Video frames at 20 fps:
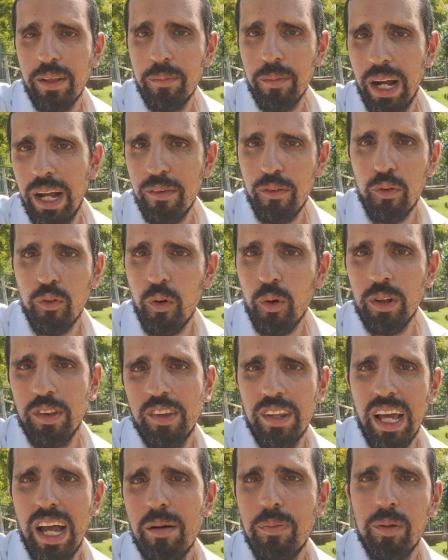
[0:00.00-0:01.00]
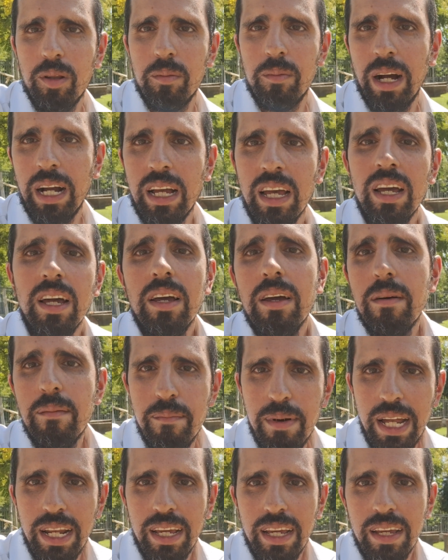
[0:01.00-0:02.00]
You might have a rotten apple among
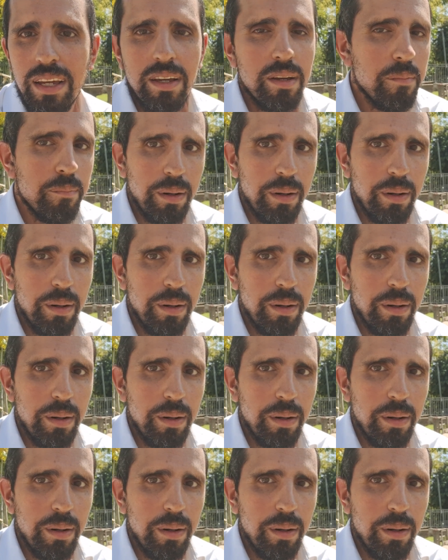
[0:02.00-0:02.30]
many.